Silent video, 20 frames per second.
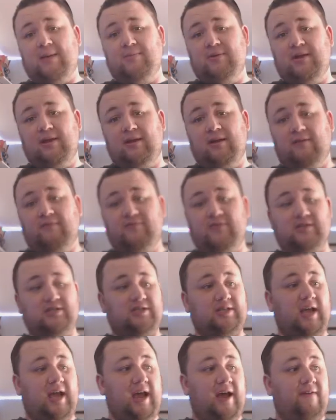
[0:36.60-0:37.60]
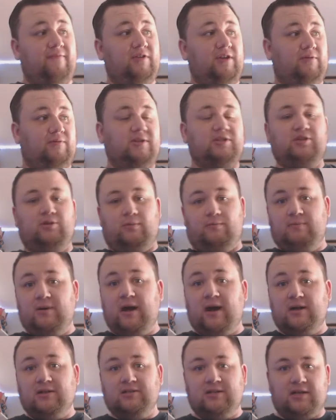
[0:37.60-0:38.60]
happy enough just to have the original
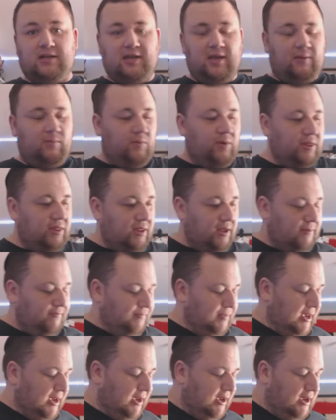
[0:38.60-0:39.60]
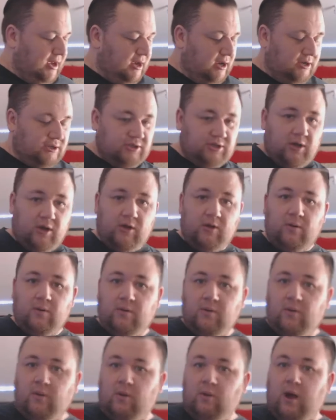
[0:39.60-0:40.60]
box that came with it.
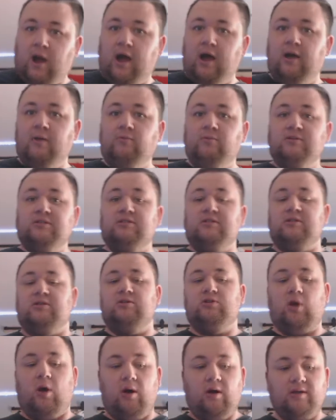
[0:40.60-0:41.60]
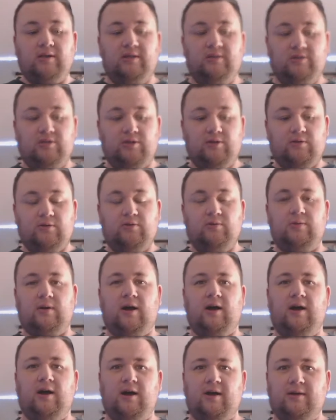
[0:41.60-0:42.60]
So I was talking
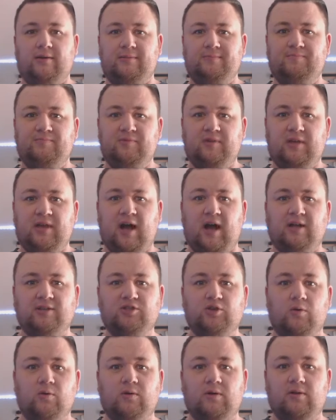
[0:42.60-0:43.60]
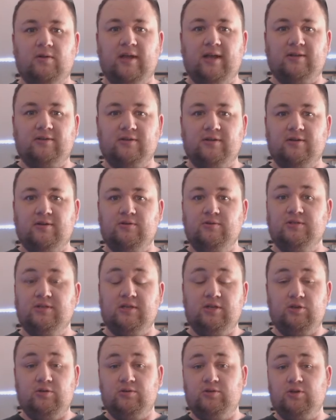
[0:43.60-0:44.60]
to Console Collector, who's a
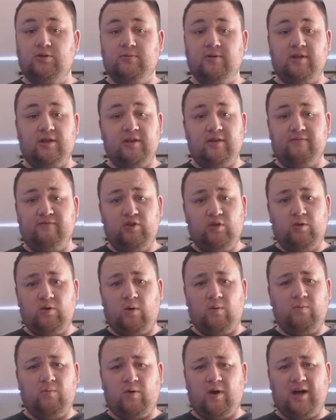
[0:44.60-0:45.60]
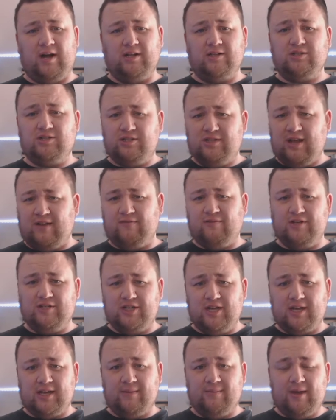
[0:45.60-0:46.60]
YouTuber that if you don't watch, definitely
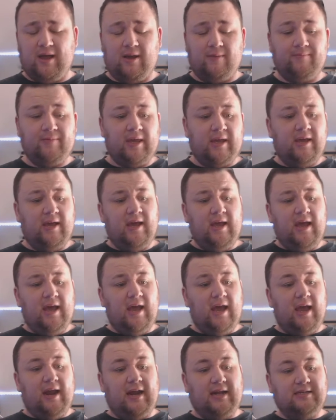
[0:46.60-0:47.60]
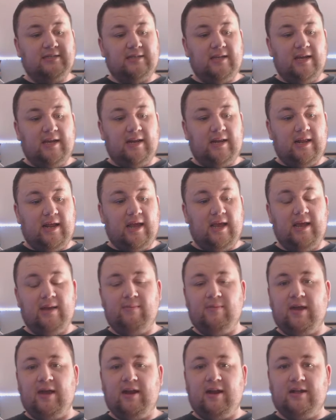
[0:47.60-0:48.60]
check him out. And I said, hey
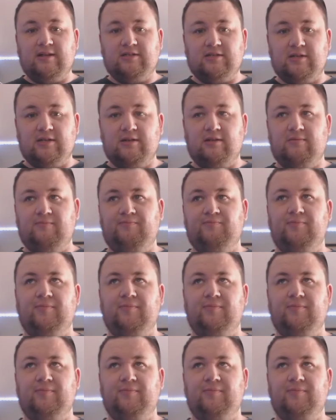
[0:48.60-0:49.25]
man, I said,